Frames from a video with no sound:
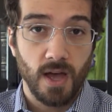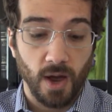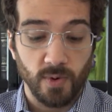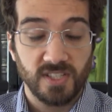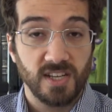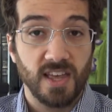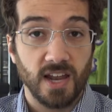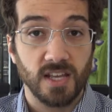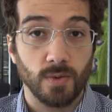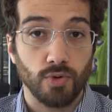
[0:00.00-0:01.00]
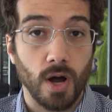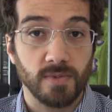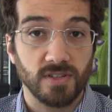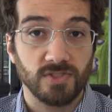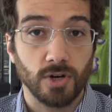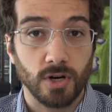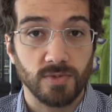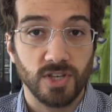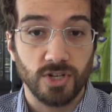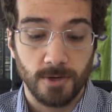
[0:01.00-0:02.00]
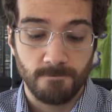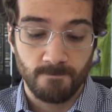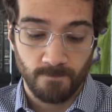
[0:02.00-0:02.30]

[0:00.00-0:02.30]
and we see that in the promise of circumcision.